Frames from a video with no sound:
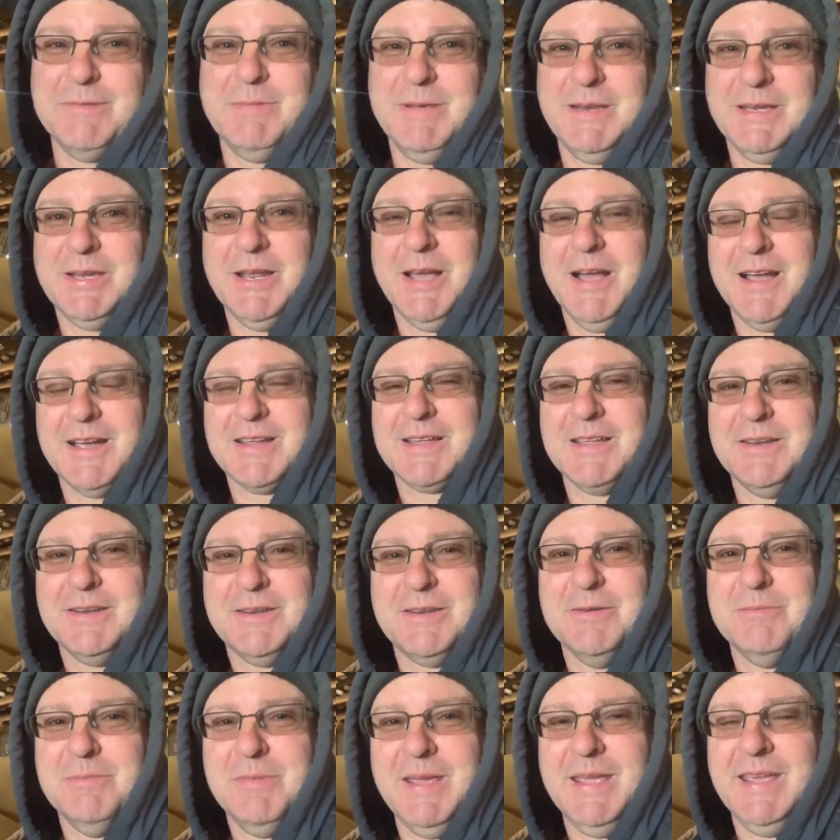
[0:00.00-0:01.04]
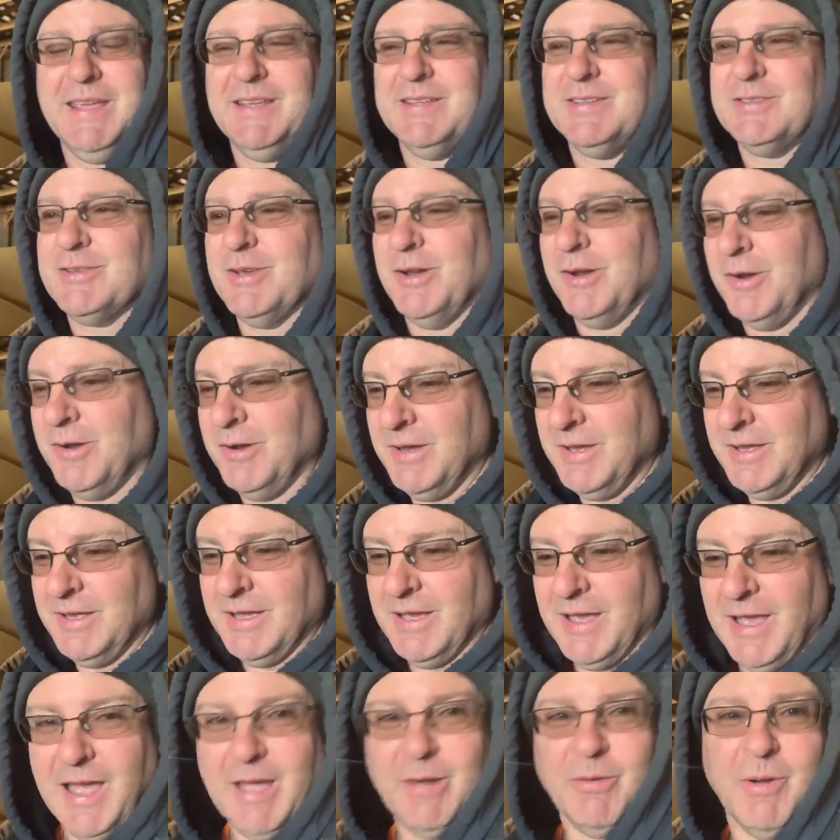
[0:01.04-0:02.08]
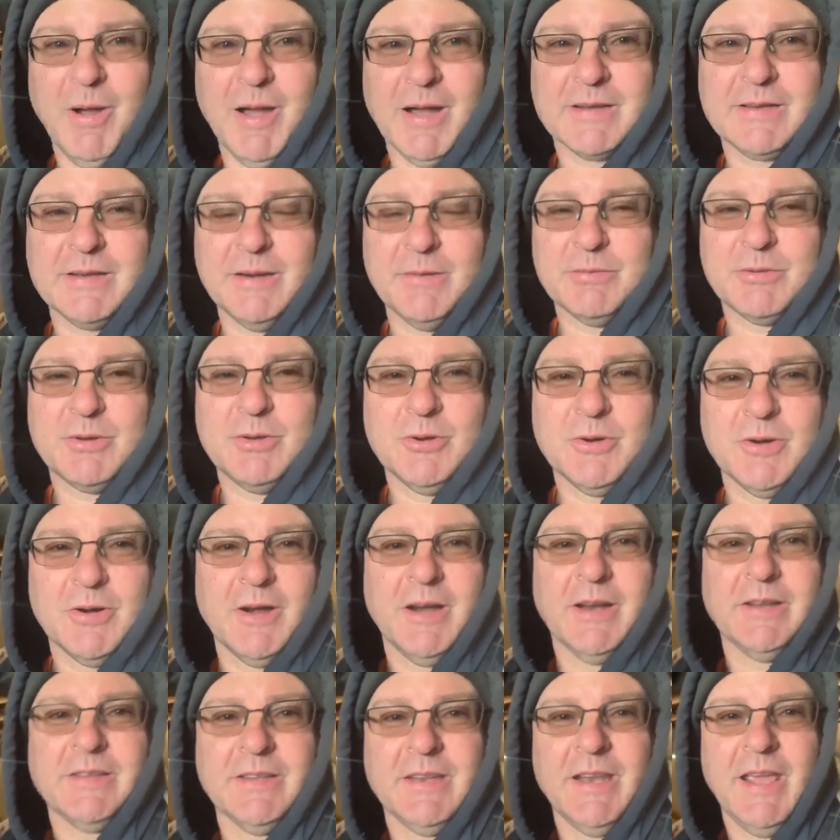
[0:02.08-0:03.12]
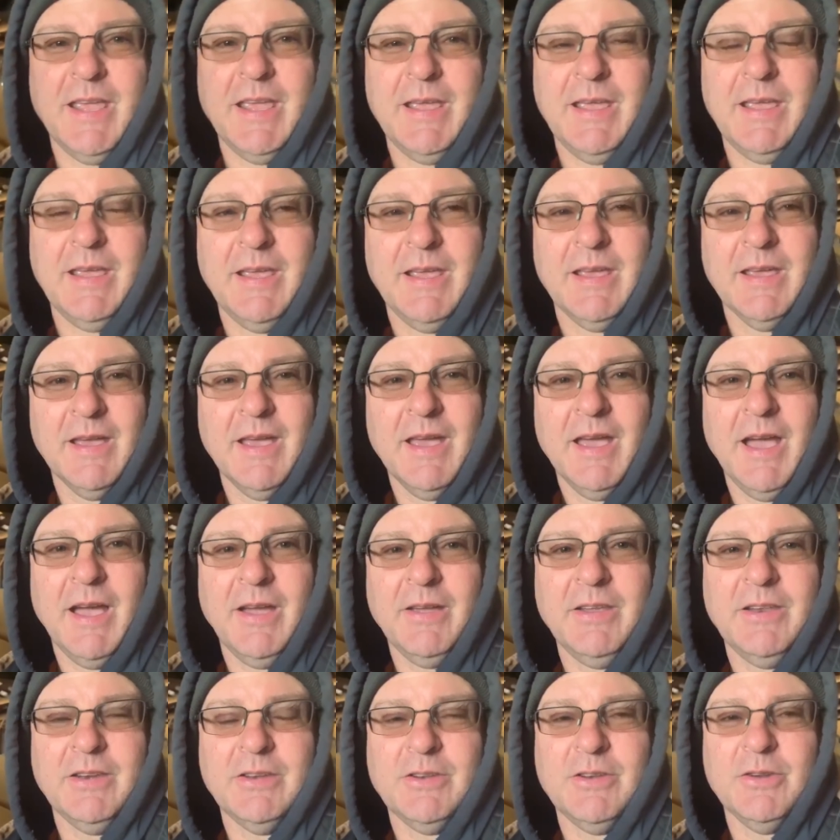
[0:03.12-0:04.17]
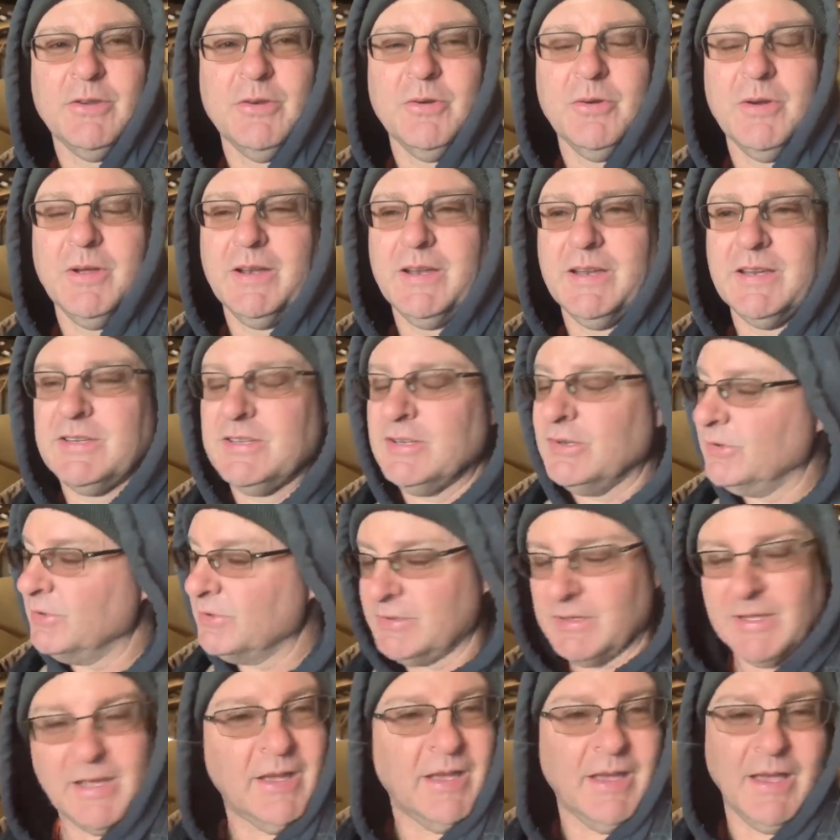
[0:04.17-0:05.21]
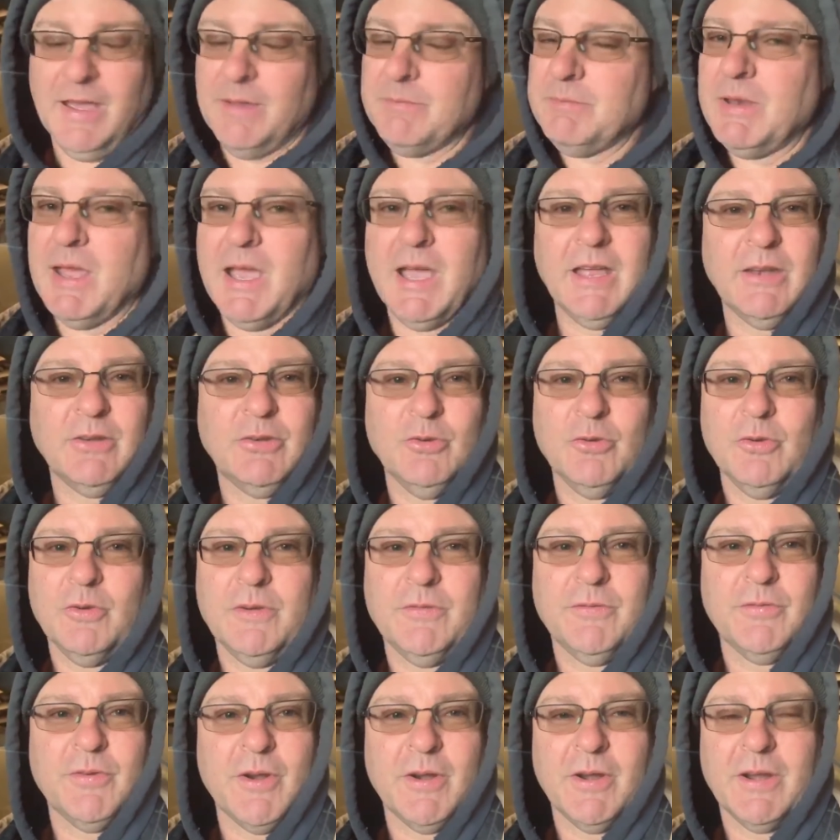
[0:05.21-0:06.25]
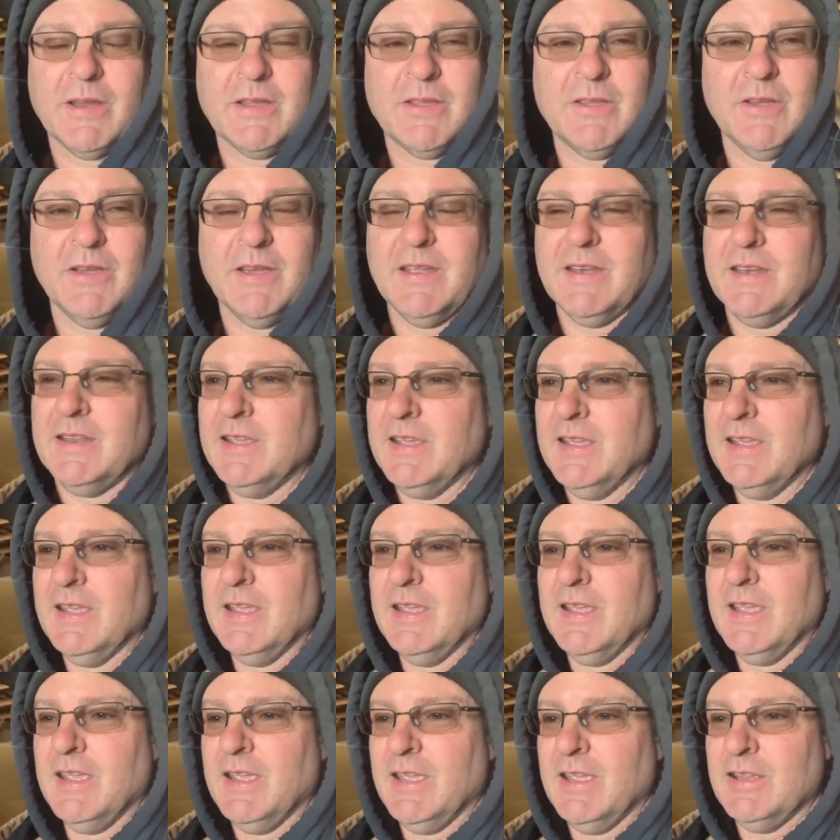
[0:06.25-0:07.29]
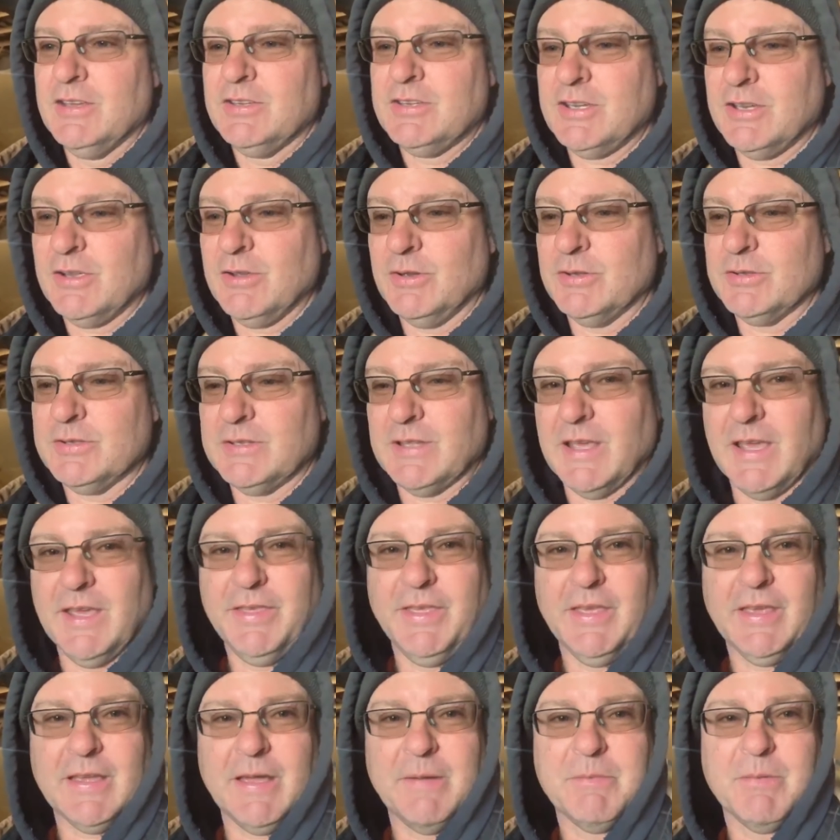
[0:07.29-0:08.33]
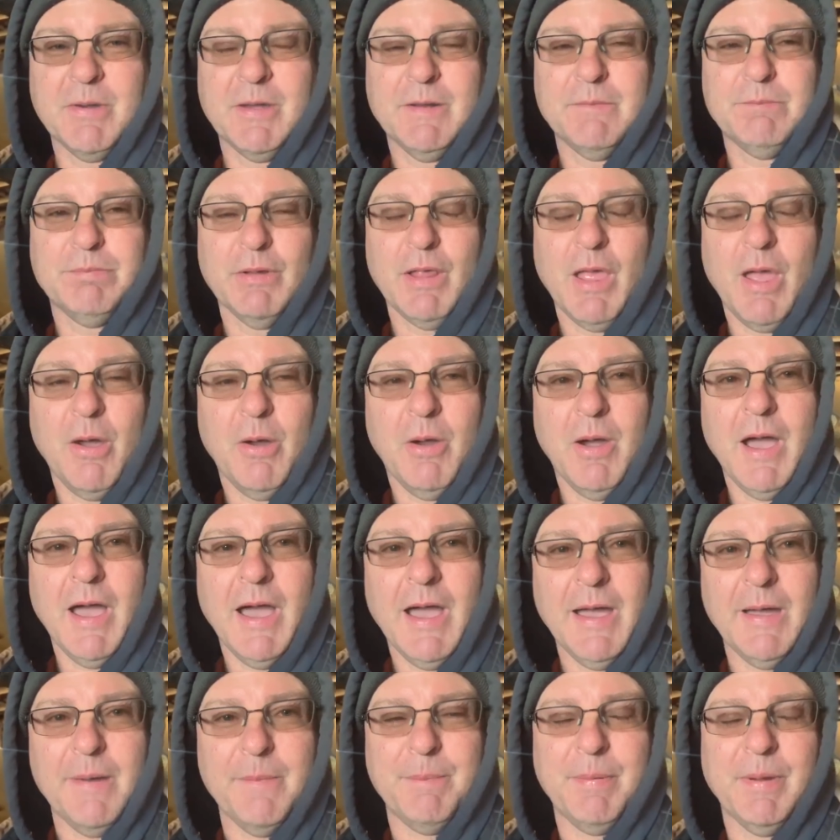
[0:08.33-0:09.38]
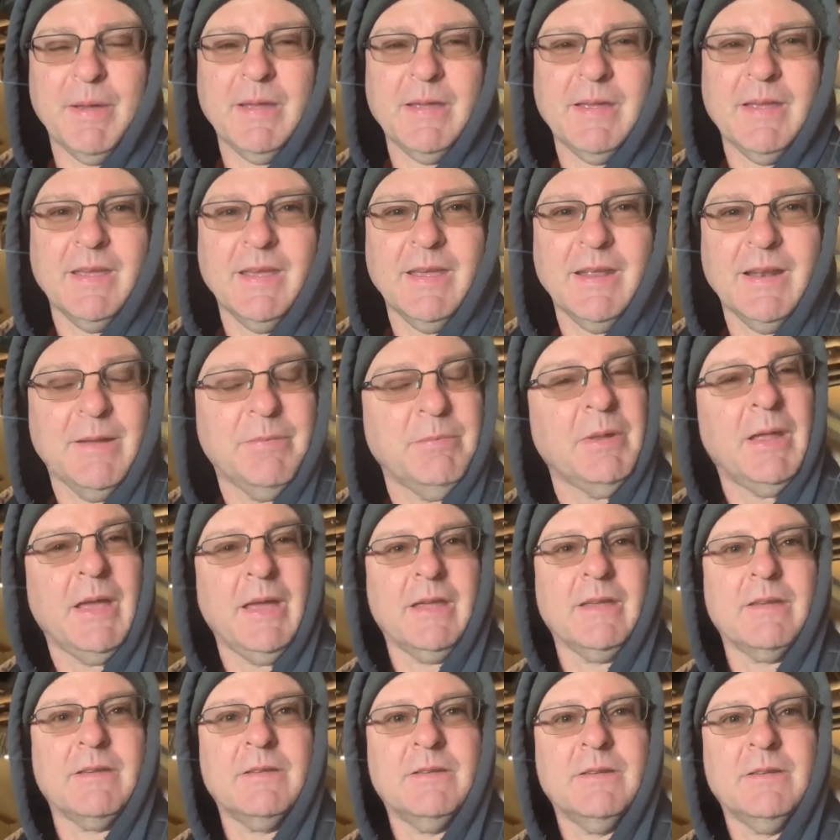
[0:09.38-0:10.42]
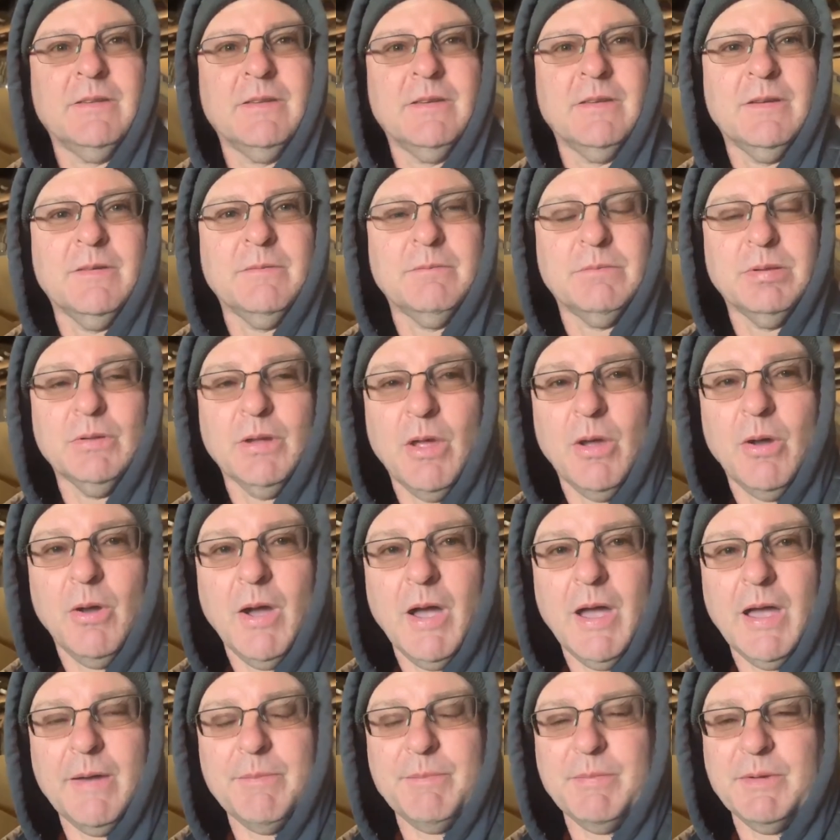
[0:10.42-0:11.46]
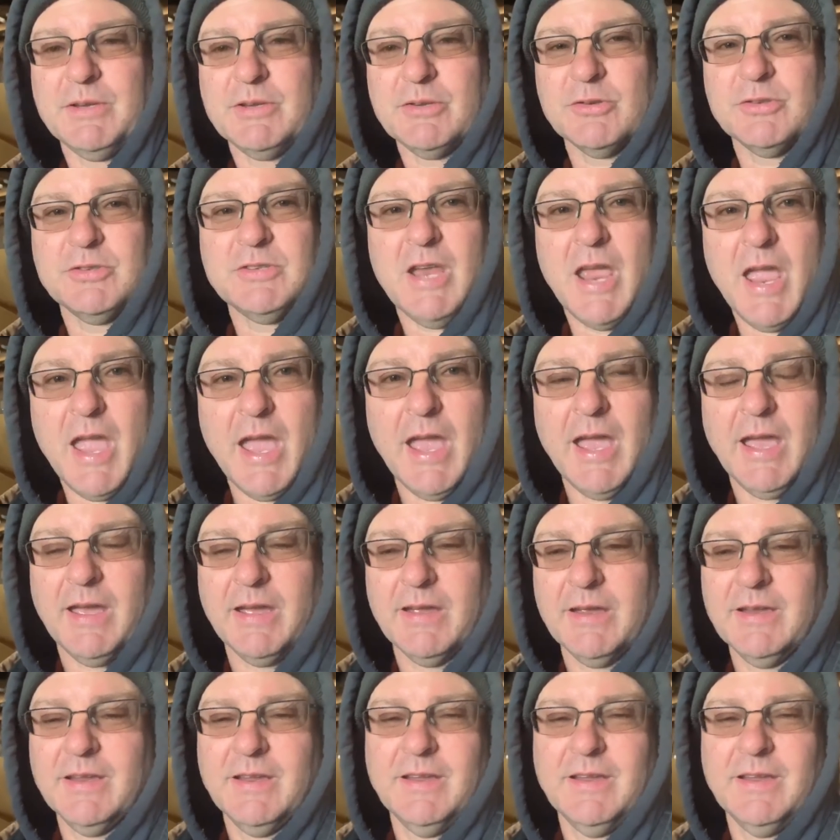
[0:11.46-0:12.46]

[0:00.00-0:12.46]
to be talking to me. So I walked up to her and I said, hey, how you doing? And she goes, I'm not doing very good. She goes, I think I'm gonna blow up. And I'm like, blow up? And she goes, yeah.